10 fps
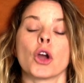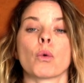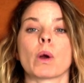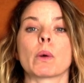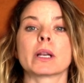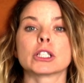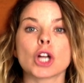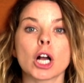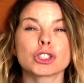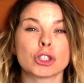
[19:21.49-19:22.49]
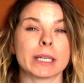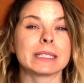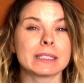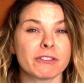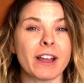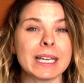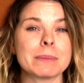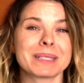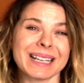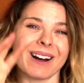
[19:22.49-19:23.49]
Where when a dog's trying to defend
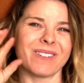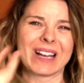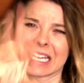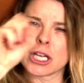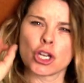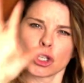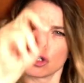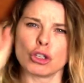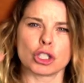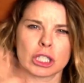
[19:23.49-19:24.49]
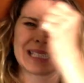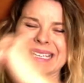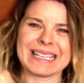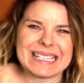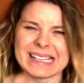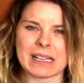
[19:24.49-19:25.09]
himself, usually